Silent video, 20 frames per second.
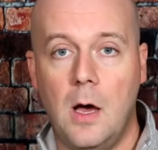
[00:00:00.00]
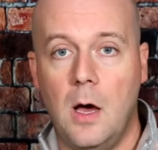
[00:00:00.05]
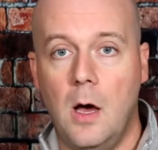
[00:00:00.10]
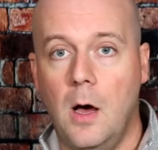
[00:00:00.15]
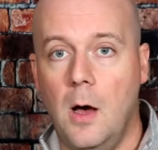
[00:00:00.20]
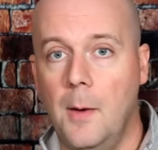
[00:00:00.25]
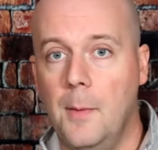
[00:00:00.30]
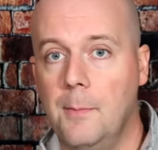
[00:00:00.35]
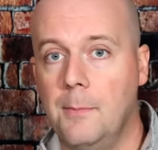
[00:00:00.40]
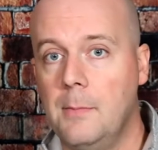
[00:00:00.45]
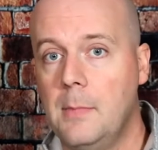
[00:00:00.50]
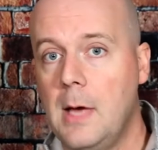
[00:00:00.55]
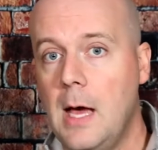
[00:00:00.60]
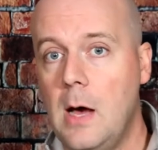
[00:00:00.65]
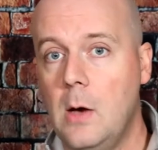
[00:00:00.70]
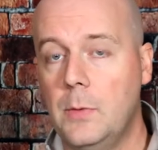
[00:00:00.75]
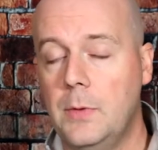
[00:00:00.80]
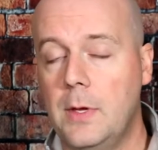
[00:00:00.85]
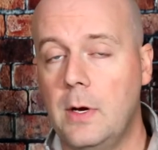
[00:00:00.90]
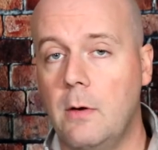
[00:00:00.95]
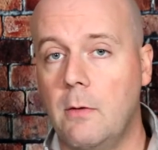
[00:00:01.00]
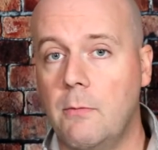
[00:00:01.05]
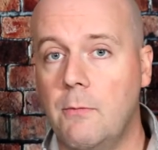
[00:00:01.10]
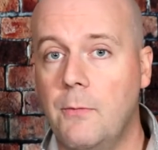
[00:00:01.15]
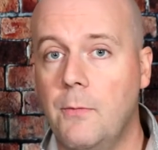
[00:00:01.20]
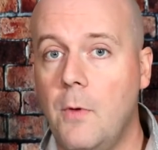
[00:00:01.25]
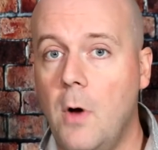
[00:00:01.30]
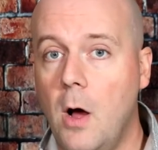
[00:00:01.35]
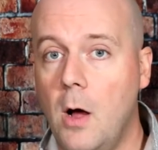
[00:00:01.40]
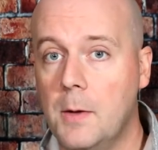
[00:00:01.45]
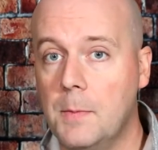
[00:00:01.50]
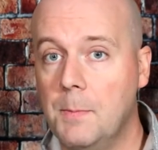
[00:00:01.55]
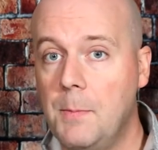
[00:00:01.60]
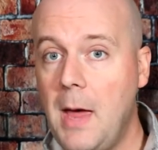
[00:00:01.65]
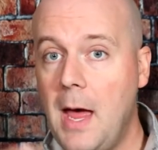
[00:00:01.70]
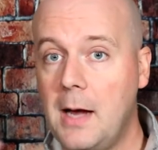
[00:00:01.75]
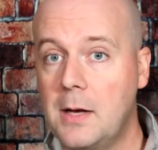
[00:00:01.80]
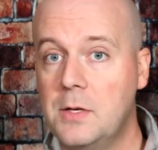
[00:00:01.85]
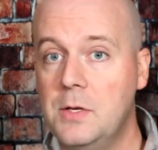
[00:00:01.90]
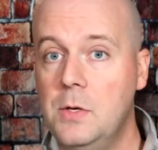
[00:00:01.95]
um, out there uh,
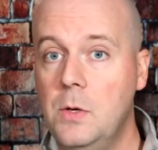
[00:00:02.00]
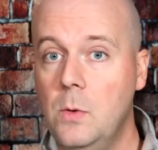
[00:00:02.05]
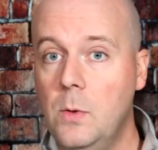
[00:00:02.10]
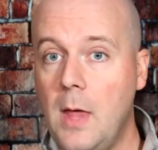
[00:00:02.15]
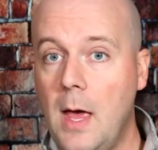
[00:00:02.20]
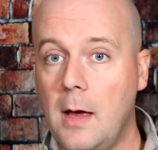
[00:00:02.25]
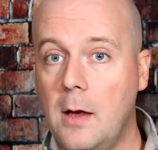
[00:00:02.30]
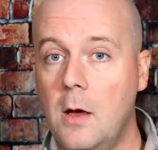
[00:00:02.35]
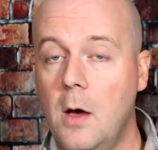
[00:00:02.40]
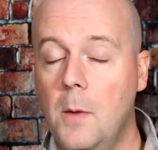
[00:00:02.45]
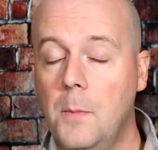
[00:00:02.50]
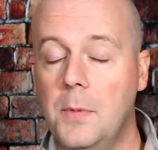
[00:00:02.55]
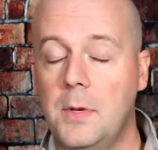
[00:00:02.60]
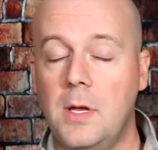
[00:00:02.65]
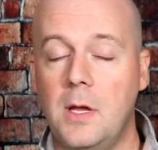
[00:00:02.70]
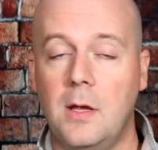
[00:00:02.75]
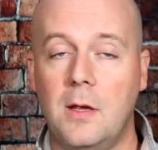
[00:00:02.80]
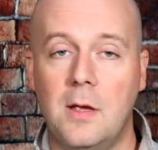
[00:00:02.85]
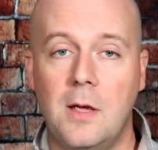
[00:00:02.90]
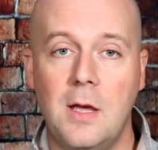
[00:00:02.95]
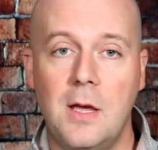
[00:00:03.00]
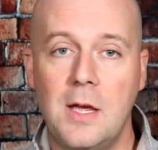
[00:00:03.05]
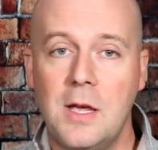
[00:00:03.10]
back to that company.